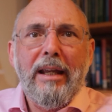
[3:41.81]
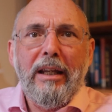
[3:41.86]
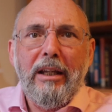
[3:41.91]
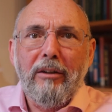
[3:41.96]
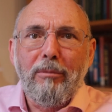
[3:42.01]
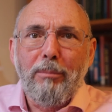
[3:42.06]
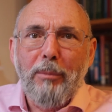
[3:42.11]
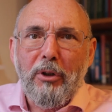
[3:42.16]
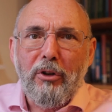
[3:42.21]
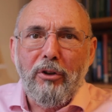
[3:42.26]

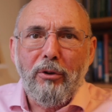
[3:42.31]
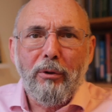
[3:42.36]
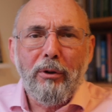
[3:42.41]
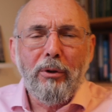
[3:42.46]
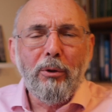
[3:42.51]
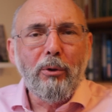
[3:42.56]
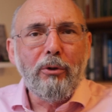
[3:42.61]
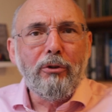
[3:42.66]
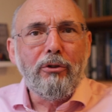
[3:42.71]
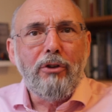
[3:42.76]
If
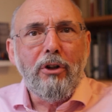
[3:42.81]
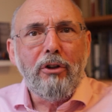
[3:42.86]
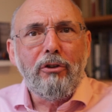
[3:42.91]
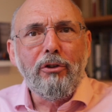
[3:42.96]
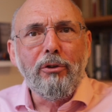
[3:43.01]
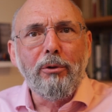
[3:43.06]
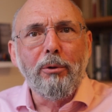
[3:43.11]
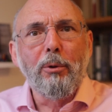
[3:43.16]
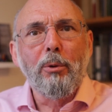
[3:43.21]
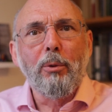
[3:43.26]
material is
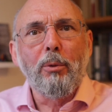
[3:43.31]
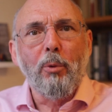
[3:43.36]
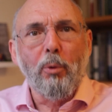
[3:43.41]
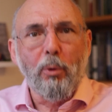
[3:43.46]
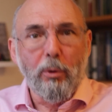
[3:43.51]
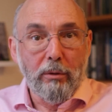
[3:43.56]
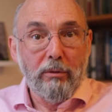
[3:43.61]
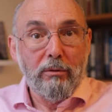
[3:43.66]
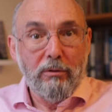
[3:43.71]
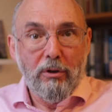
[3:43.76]
digital
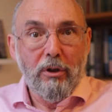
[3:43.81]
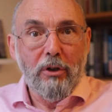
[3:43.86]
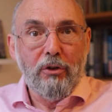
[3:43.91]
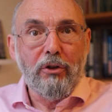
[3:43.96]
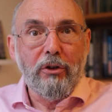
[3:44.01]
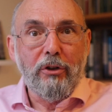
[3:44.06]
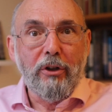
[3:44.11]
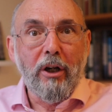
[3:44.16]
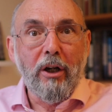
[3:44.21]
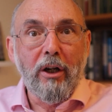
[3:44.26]
or
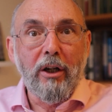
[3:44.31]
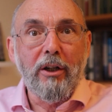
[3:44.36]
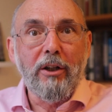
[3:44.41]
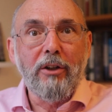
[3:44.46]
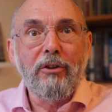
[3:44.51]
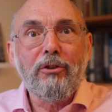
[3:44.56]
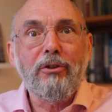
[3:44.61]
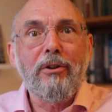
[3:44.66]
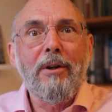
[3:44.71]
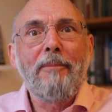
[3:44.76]

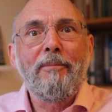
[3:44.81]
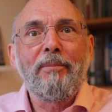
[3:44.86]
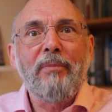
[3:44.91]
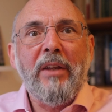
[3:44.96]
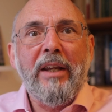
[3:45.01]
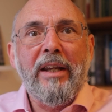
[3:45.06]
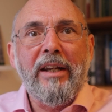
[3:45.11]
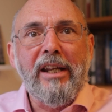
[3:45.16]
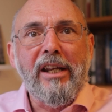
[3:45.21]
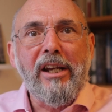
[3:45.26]
digitized,
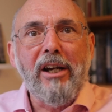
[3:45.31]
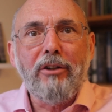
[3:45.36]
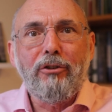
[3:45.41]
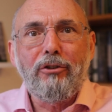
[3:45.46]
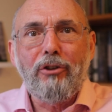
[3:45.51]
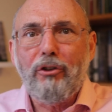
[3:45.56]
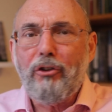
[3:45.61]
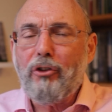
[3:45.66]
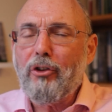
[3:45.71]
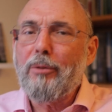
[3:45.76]
an AI
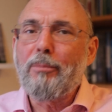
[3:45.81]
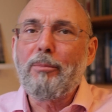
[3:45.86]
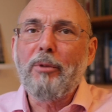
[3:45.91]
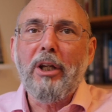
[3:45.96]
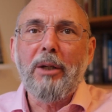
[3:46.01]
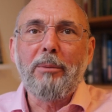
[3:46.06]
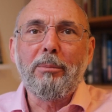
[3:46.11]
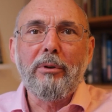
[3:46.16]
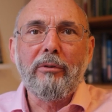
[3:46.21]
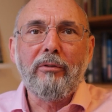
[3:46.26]
system
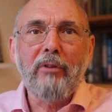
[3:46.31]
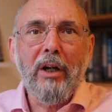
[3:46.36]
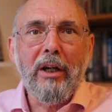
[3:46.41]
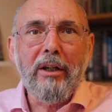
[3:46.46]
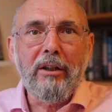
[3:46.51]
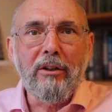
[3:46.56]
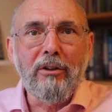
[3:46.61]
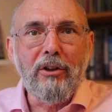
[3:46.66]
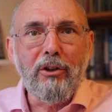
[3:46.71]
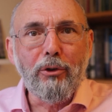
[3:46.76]
can
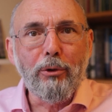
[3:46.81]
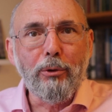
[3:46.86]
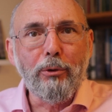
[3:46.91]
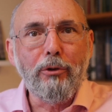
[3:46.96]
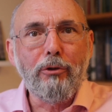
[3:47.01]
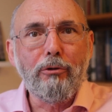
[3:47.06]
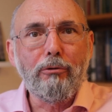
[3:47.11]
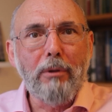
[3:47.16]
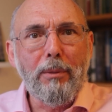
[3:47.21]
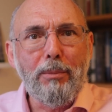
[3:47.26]
provide initial
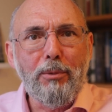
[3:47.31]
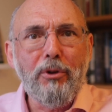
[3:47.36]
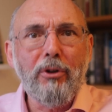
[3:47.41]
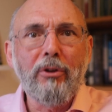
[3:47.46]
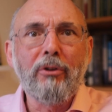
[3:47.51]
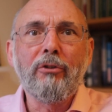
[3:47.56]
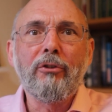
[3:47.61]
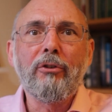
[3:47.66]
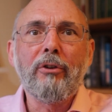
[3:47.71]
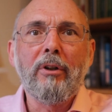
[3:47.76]

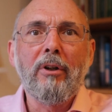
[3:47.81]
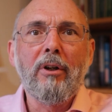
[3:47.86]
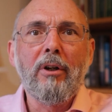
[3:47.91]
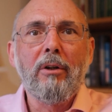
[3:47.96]
descriptions,